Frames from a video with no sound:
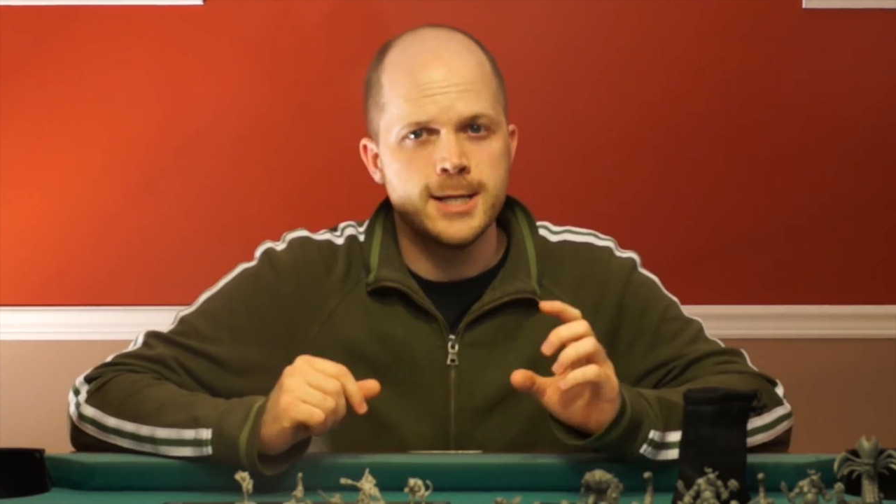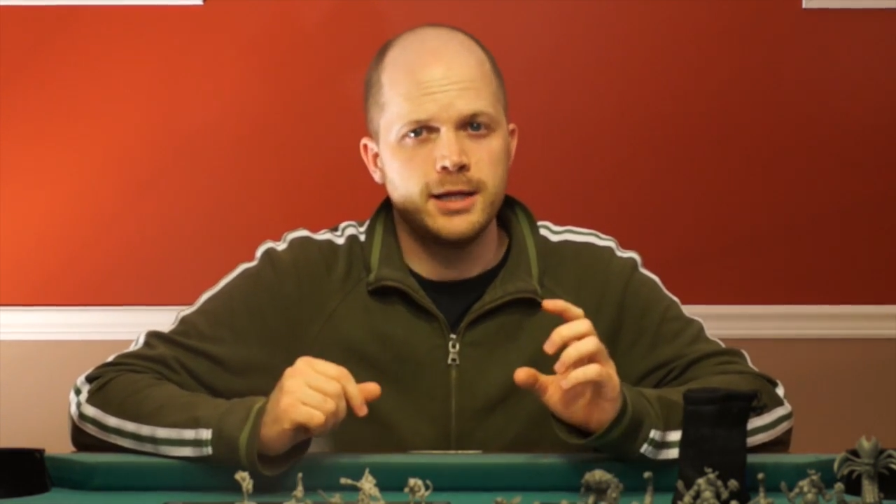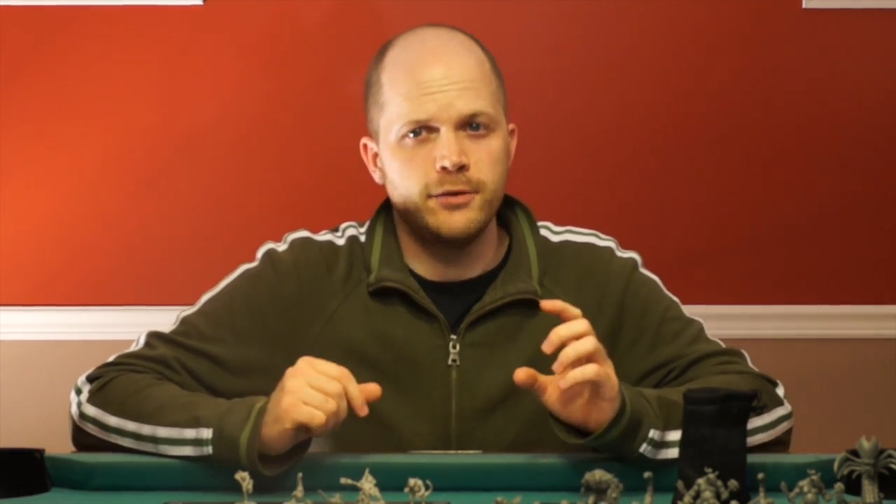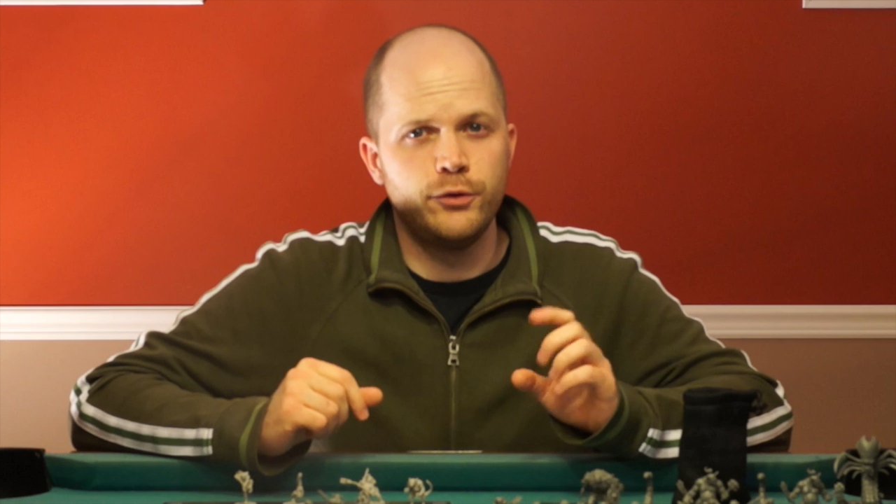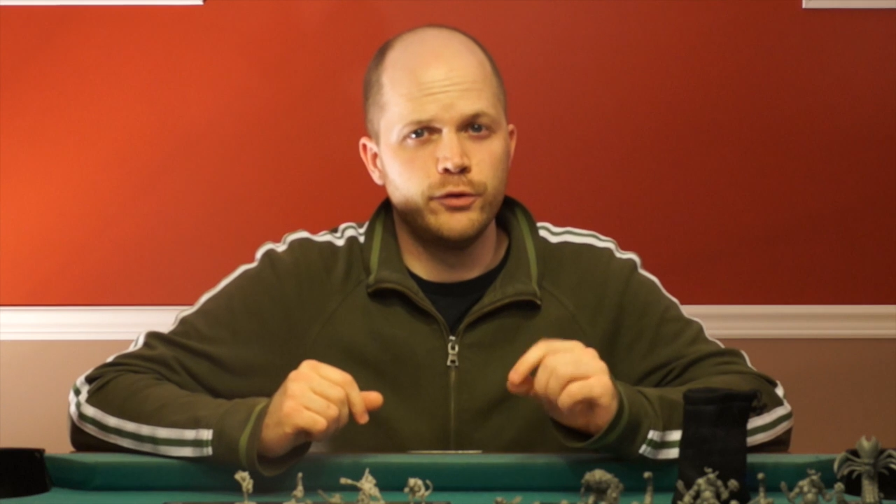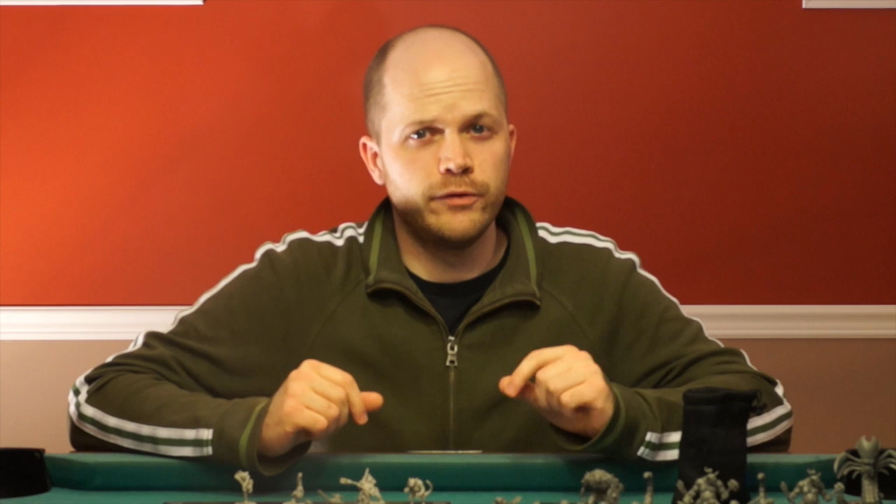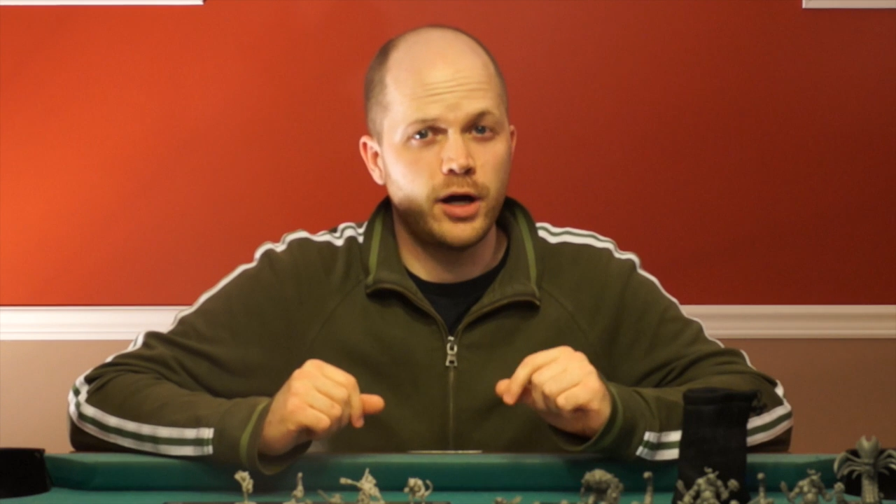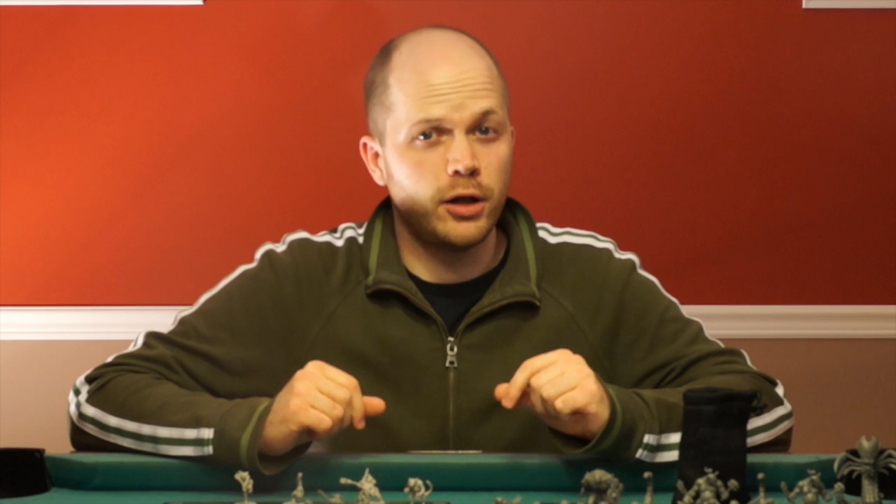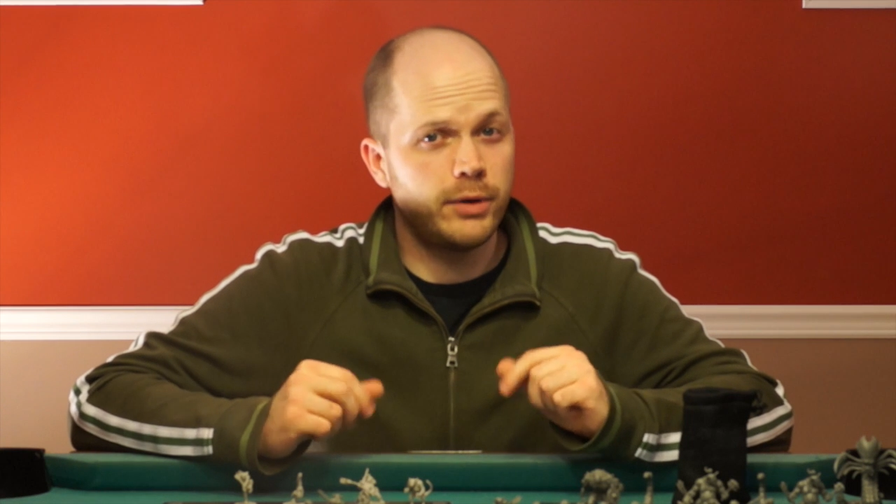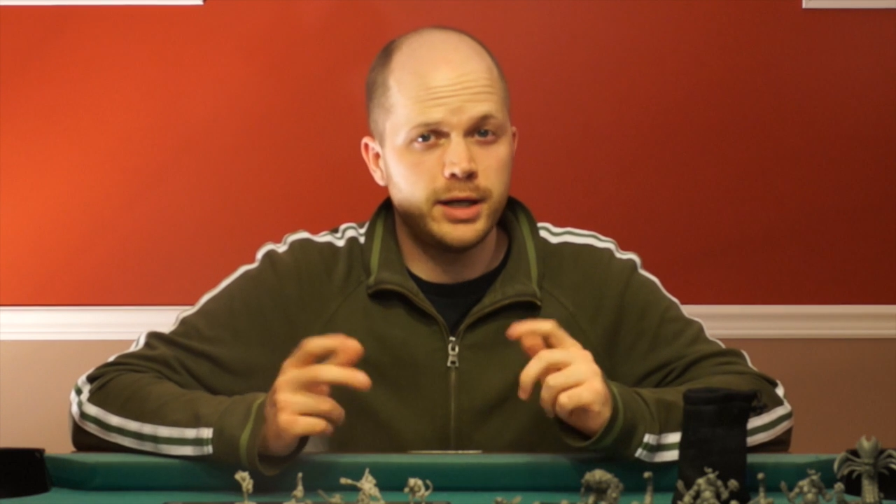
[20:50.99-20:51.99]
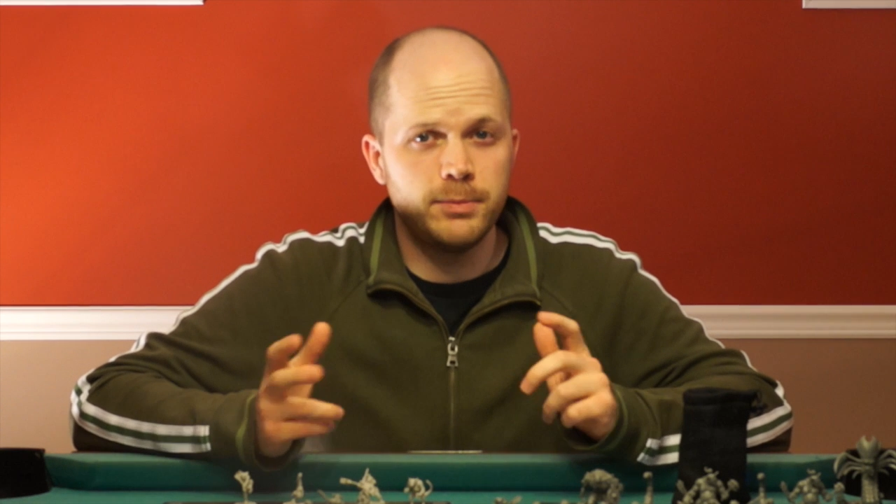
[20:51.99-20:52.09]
If you've already